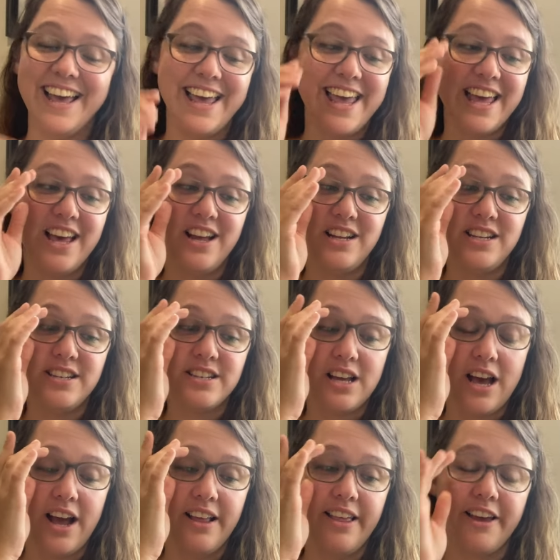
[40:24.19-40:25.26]
and
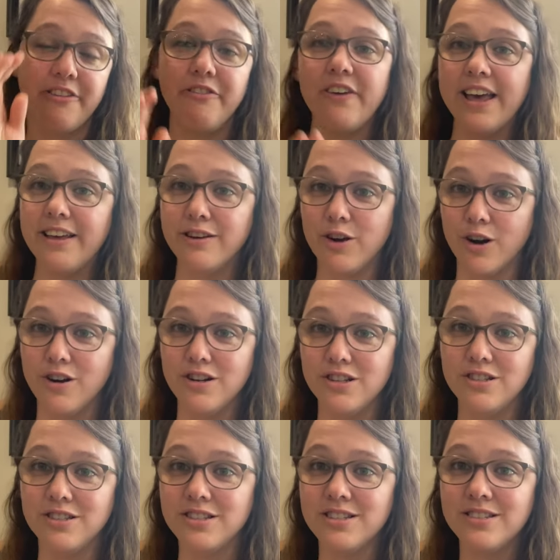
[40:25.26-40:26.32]
I like
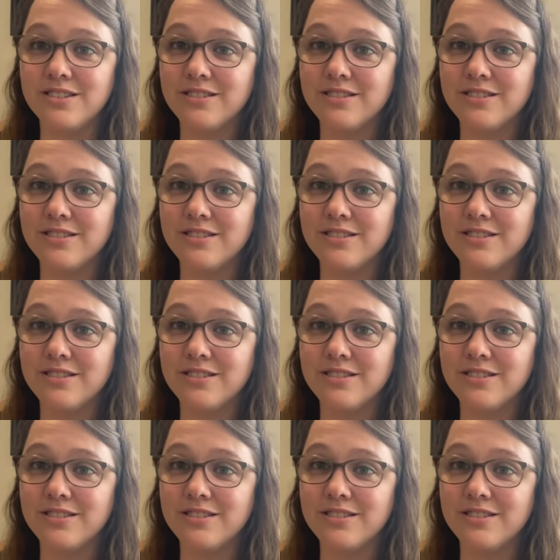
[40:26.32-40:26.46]
fangirled,